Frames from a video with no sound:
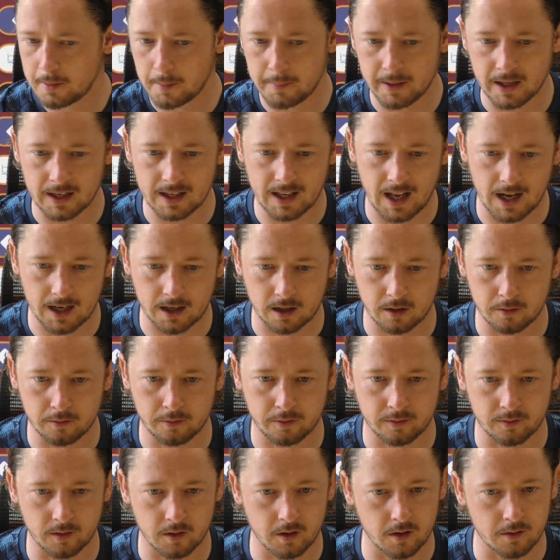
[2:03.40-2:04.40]
maybe a lack
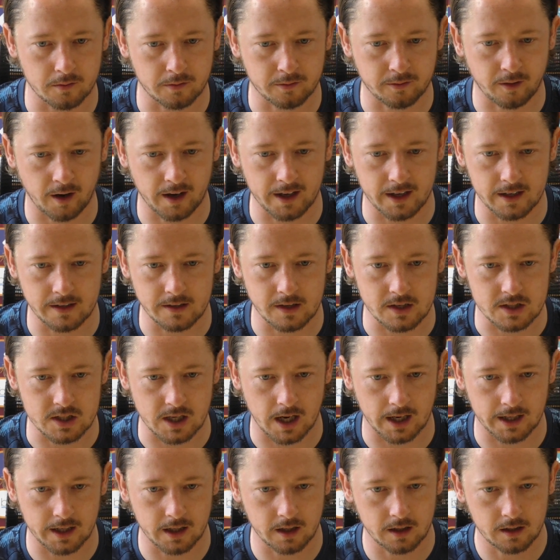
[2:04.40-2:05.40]
of fight and
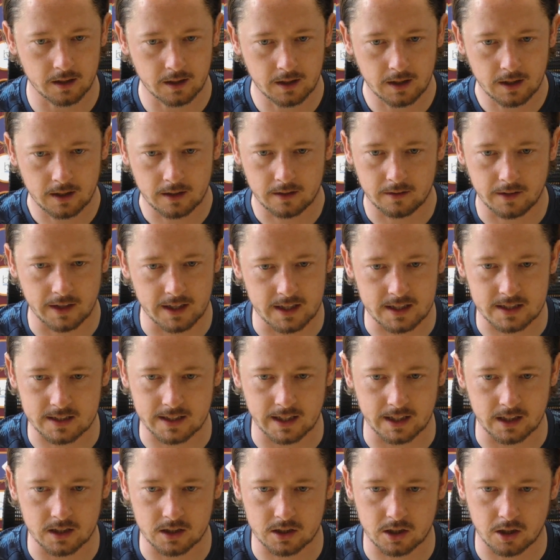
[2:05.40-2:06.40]
desire, these
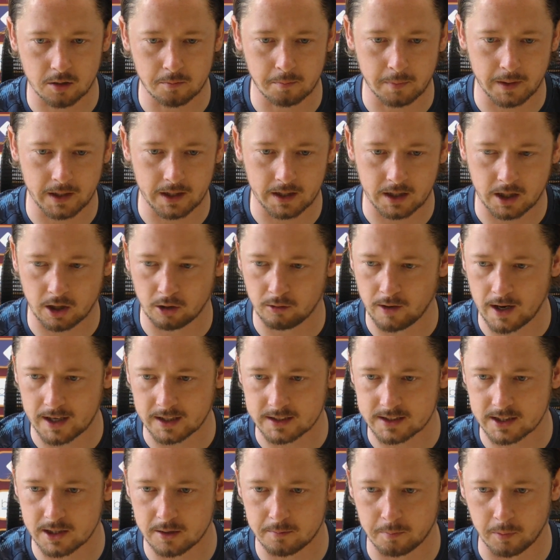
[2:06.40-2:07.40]
things can be
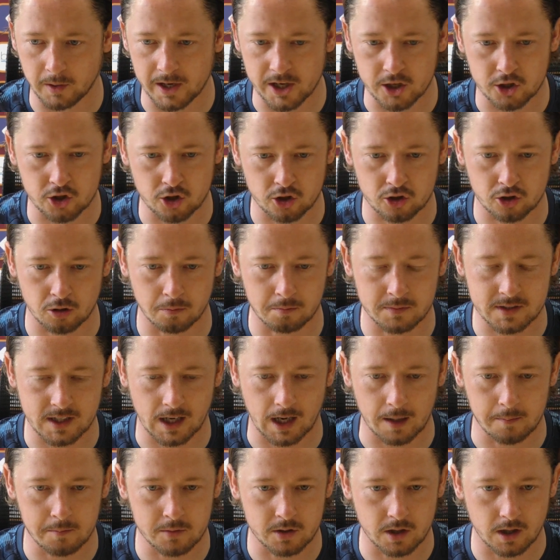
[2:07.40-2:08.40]
corrected. But it's just
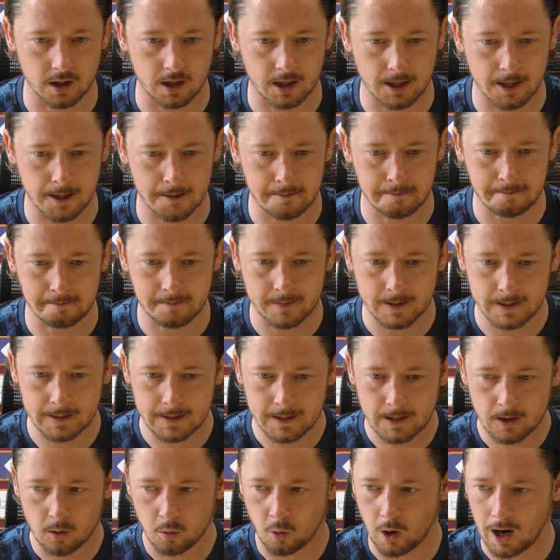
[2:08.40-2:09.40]
sometimes
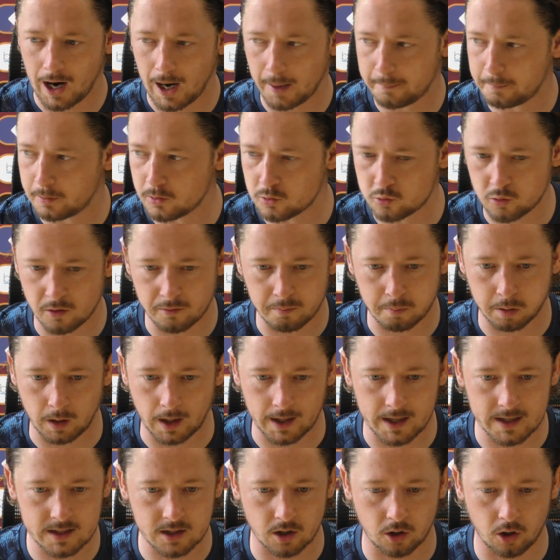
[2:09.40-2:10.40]
what happens with
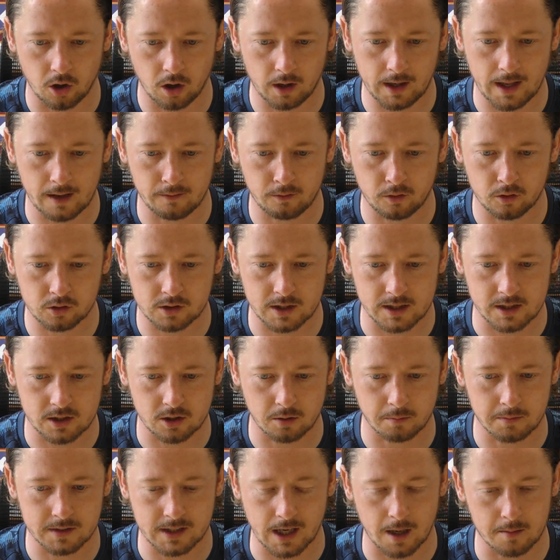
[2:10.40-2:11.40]
players at all levels is
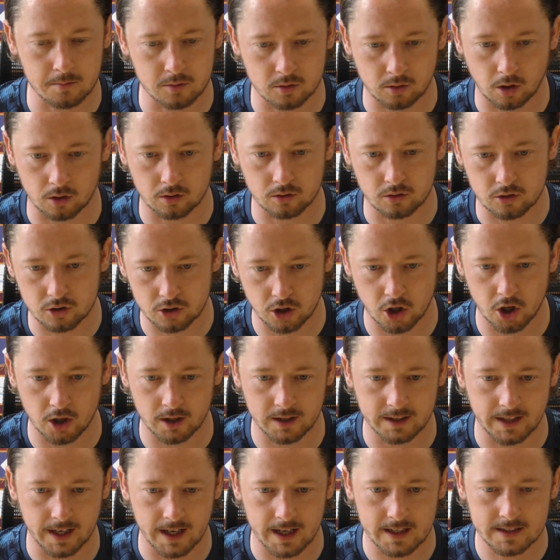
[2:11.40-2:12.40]
sometimes on
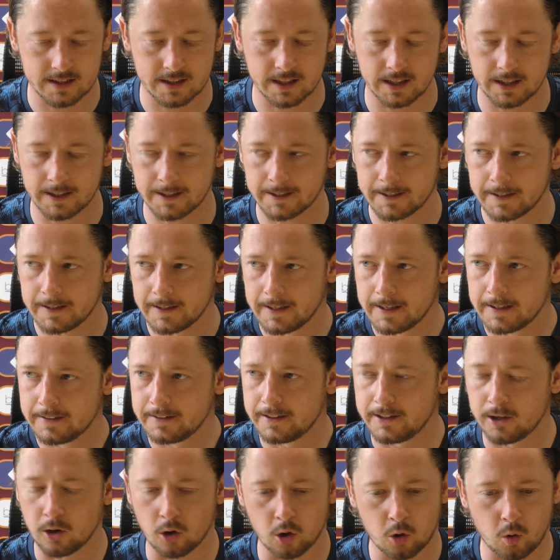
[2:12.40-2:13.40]
certain days they
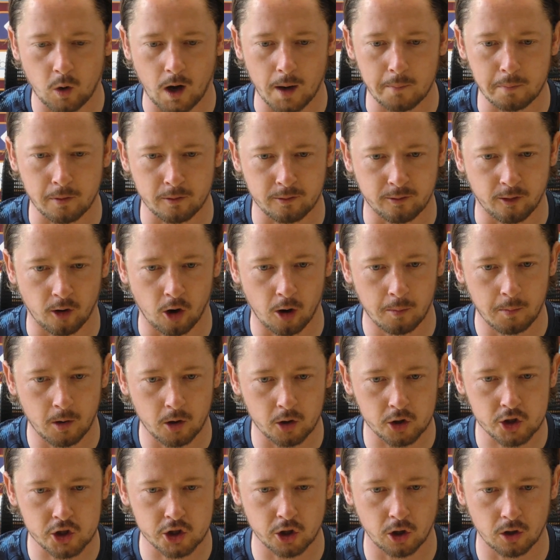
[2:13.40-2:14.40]
don't quite perform
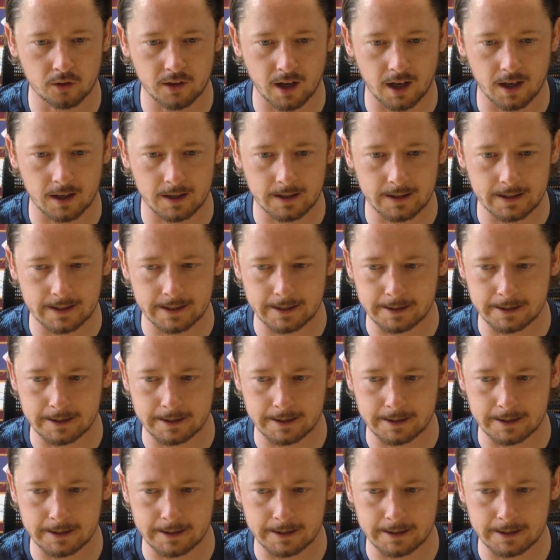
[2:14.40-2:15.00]
or show that